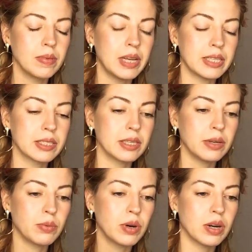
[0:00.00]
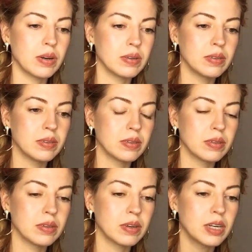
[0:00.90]
Let's see what
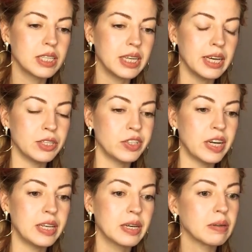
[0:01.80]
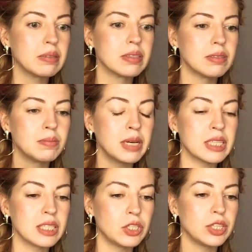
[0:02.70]
are the angelic
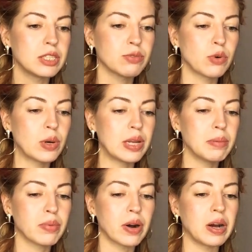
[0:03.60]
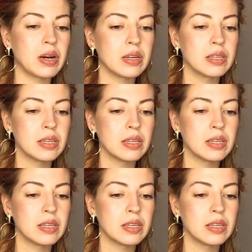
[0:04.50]
messages for Libra